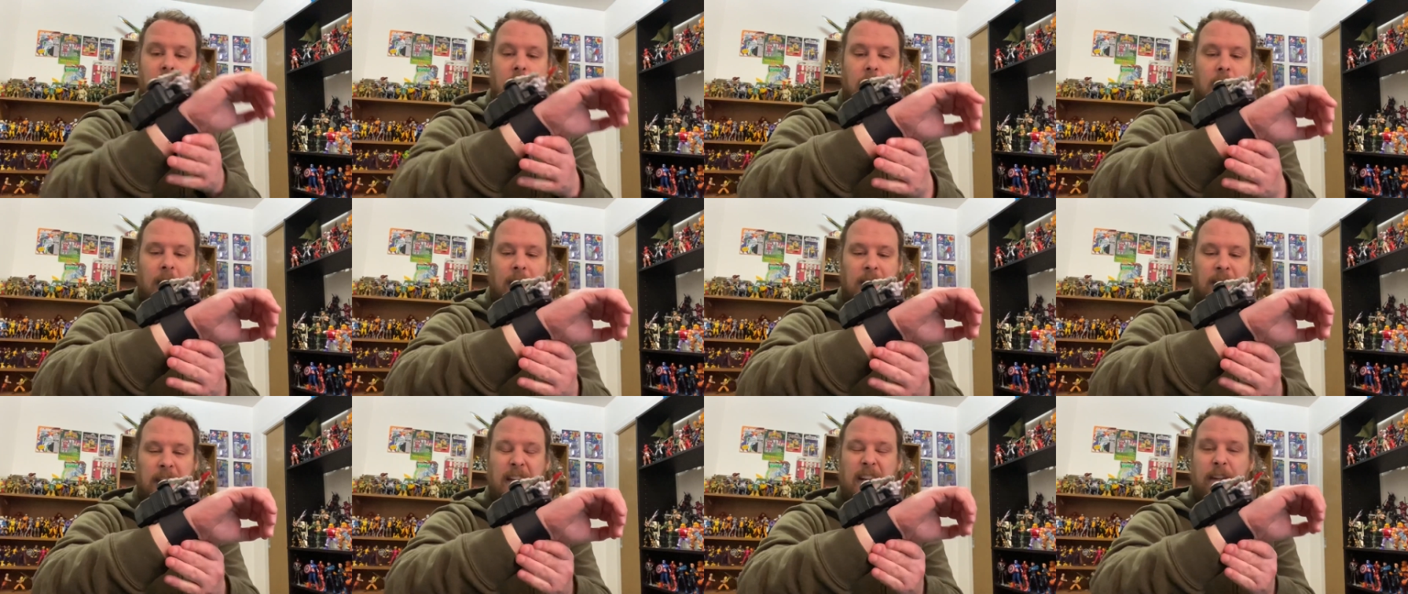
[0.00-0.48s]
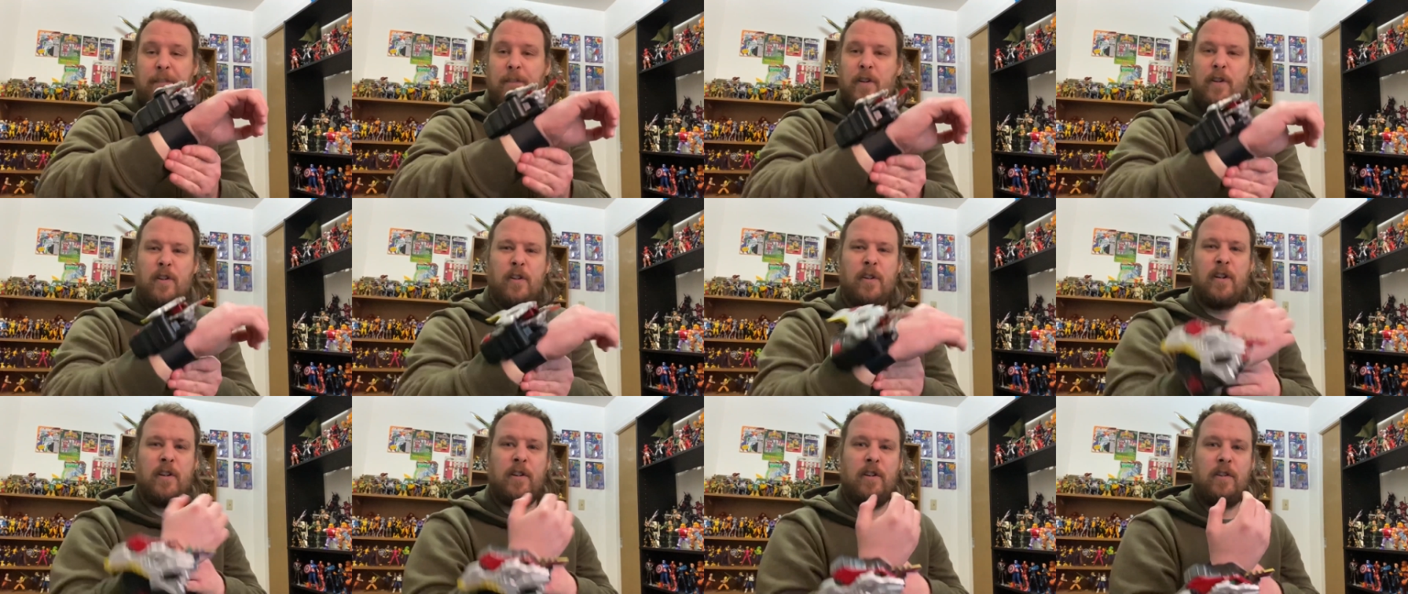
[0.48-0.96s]
I think if you're
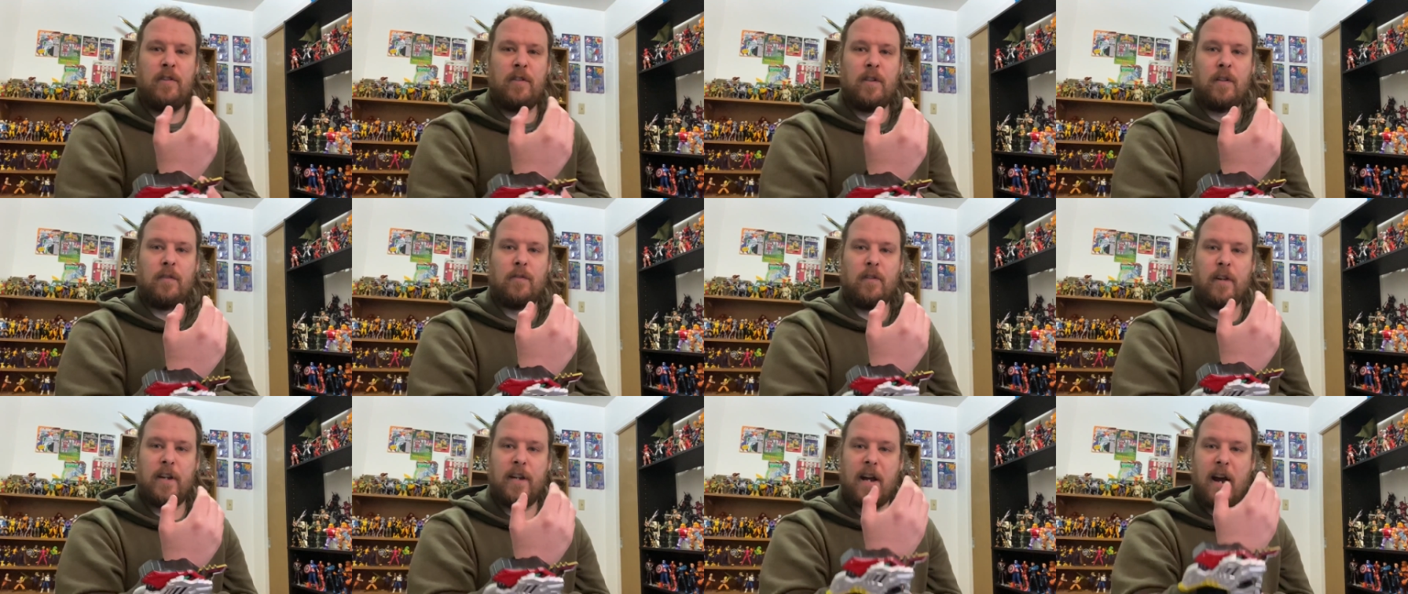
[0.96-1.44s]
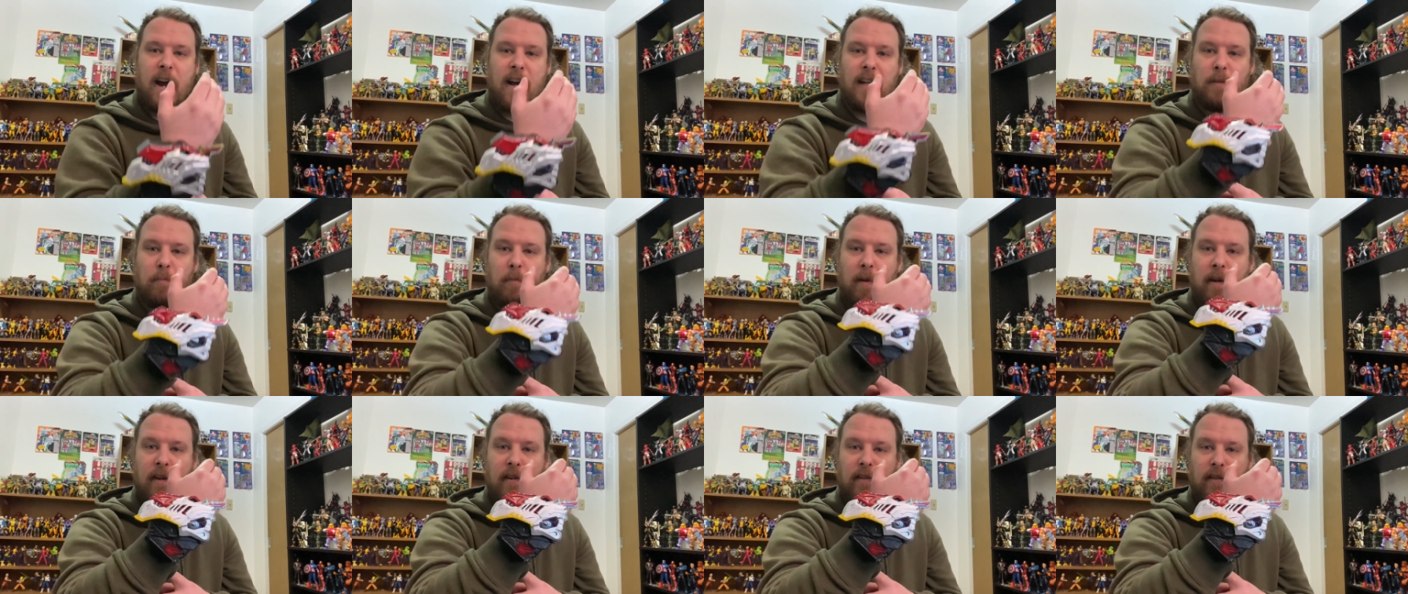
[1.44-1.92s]
looking to use this for like
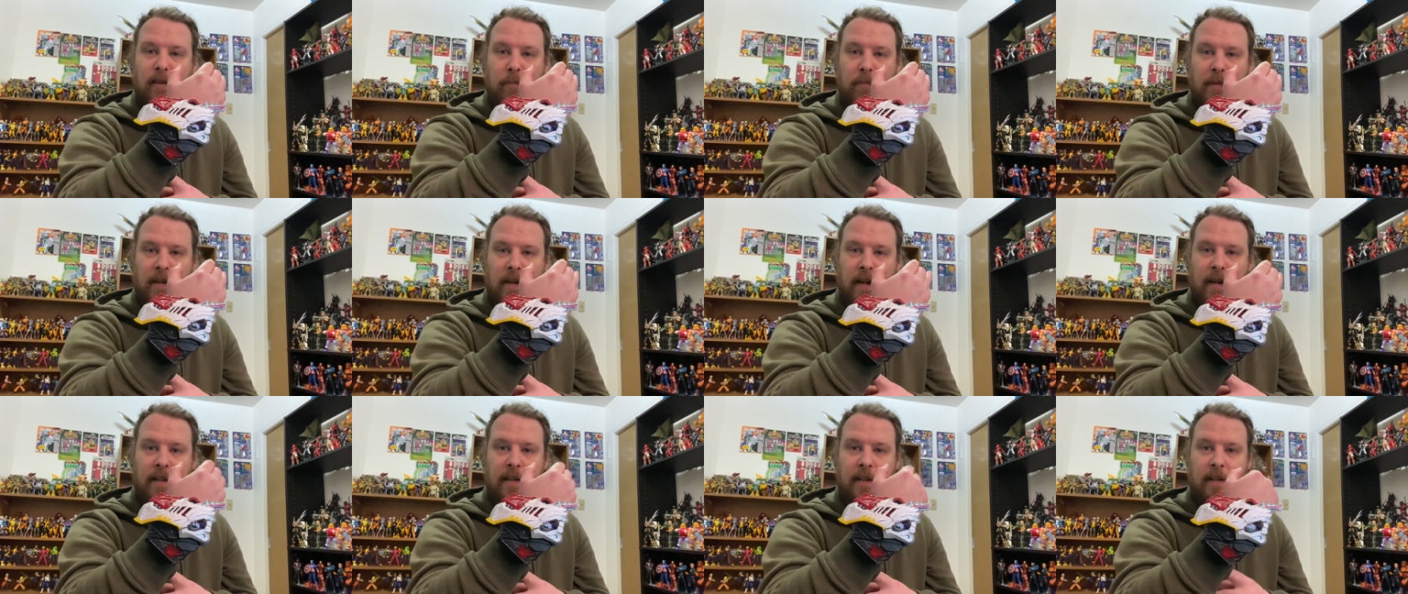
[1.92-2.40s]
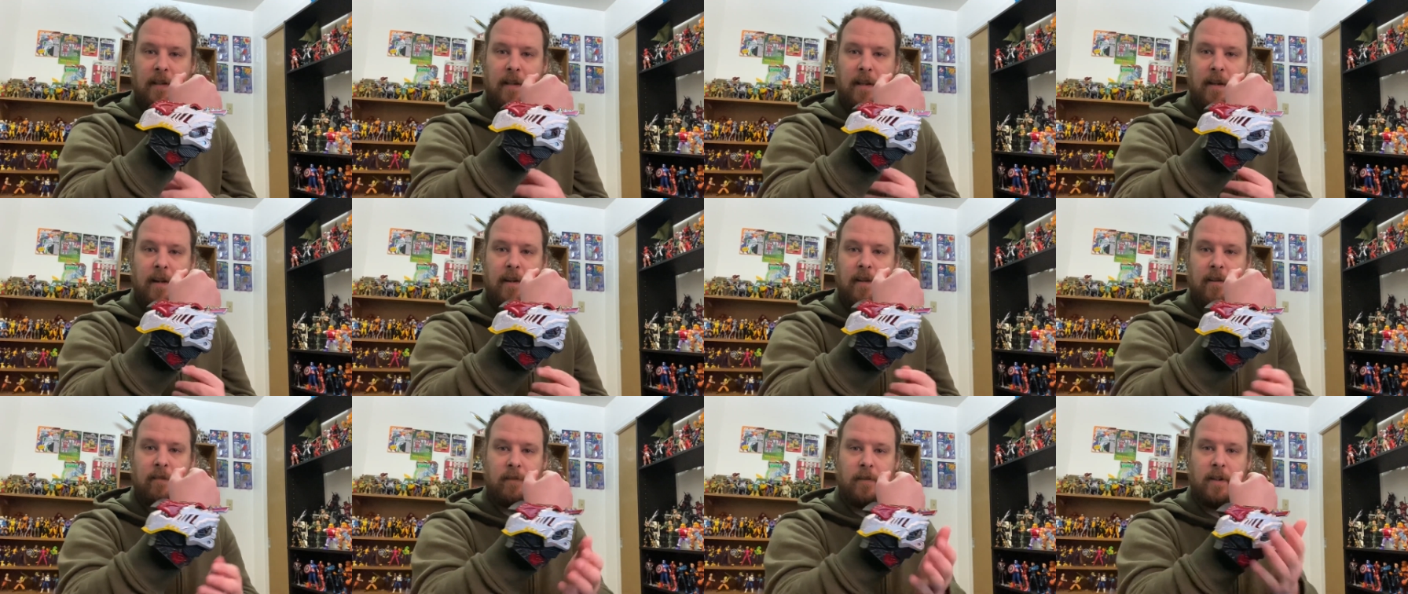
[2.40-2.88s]
cosplay or something, I think that
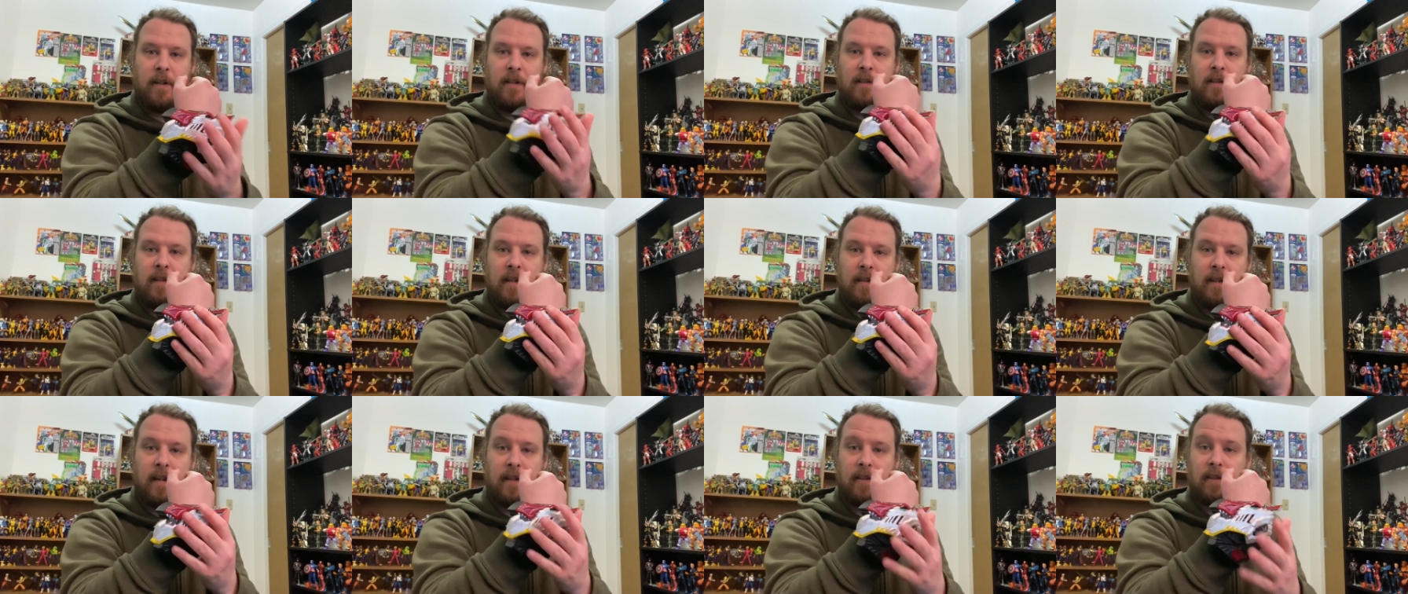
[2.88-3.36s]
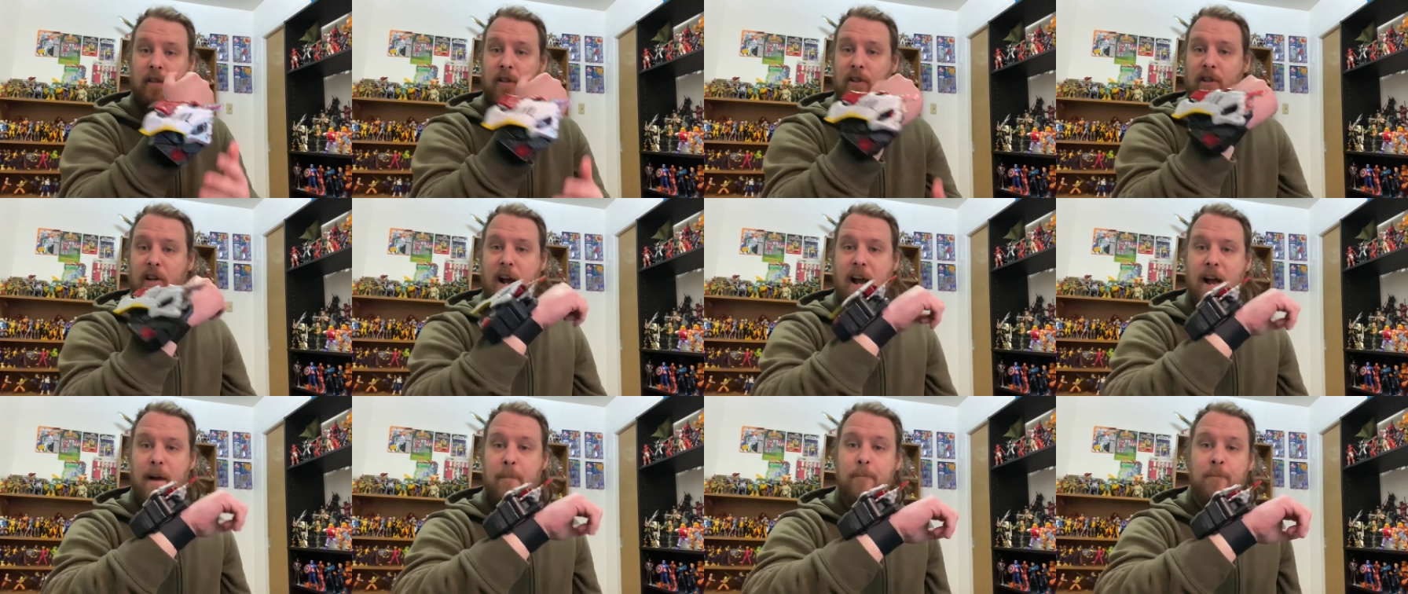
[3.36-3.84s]
it does the
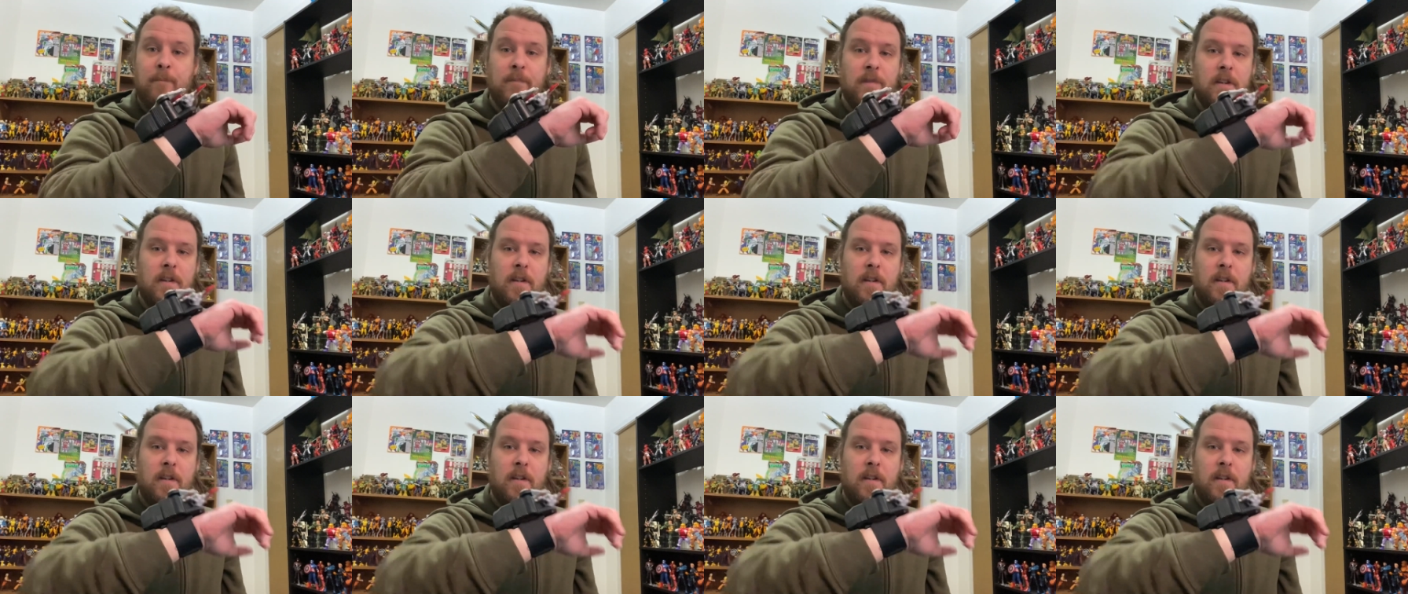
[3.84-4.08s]
job.